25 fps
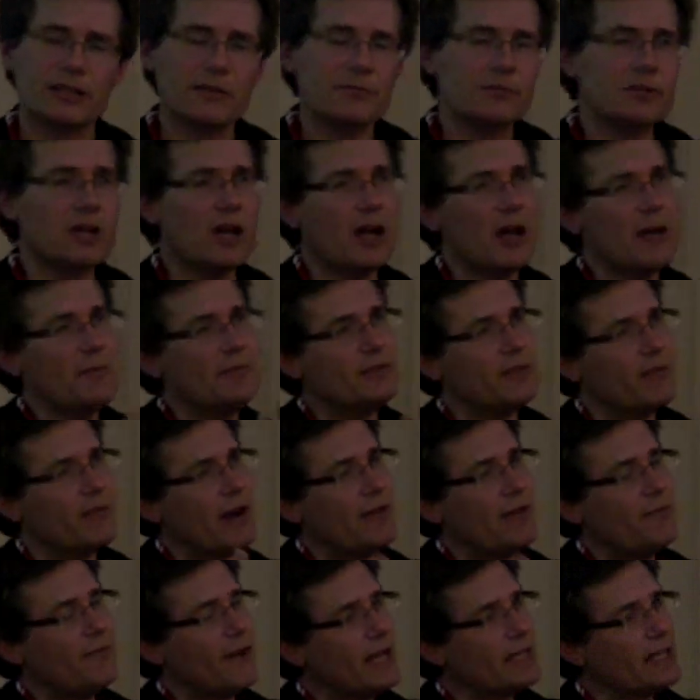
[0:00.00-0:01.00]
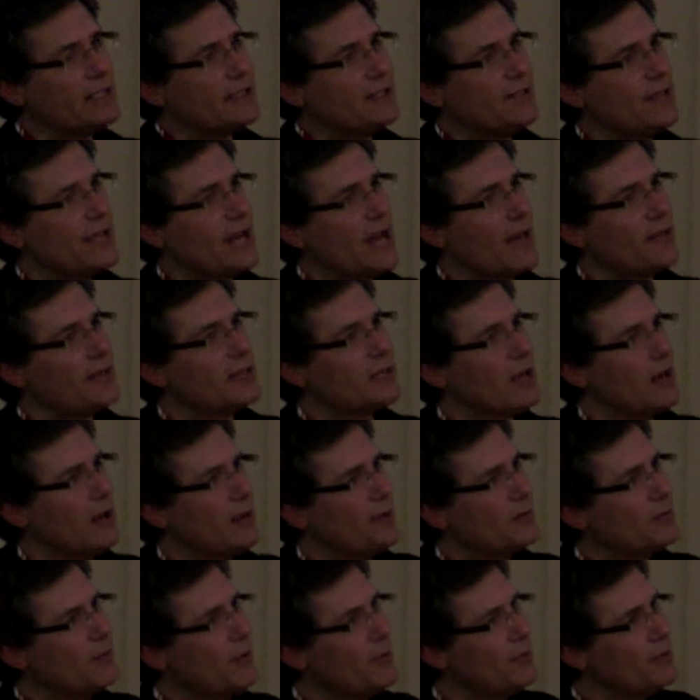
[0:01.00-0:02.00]
Sometimes it ran faster than
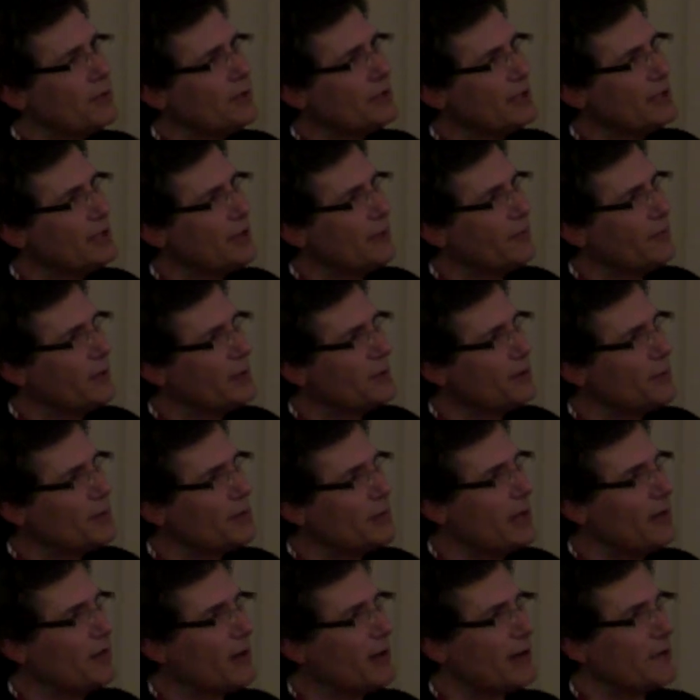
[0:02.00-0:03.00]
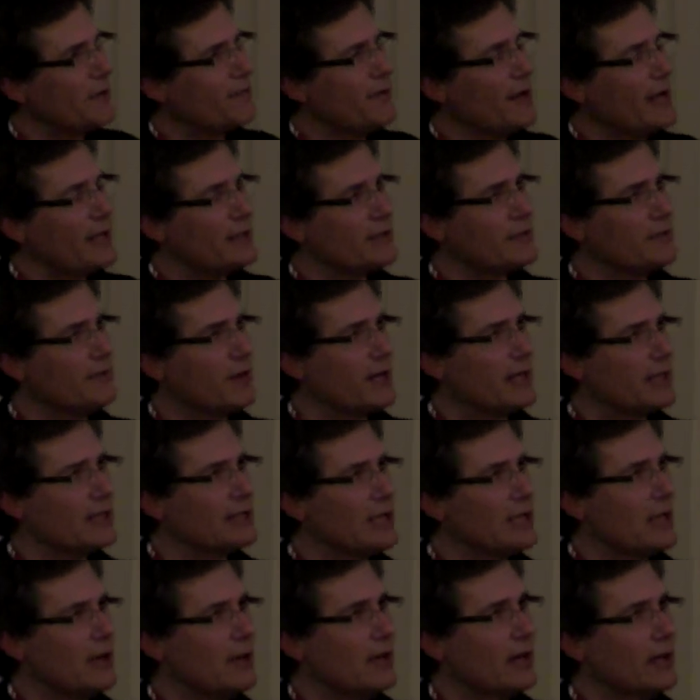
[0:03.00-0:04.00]
other times. What was the difference between it running fast and
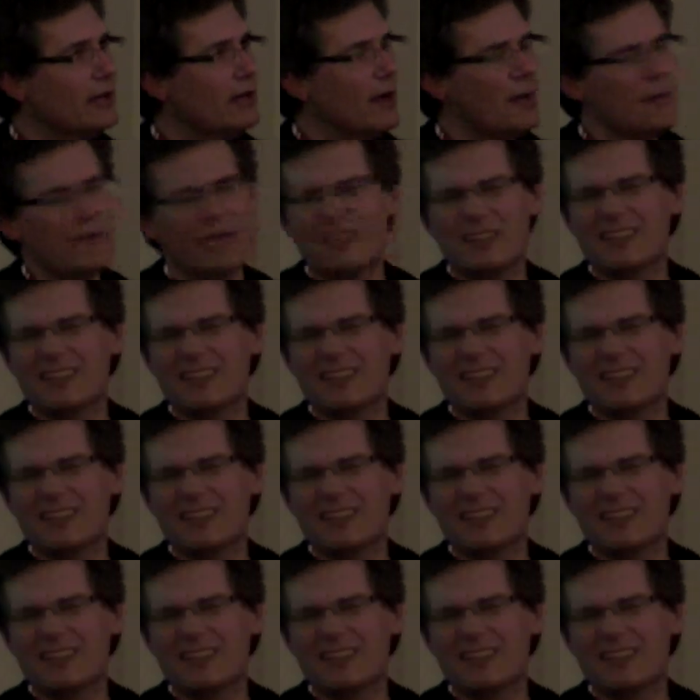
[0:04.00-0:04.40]
running slower?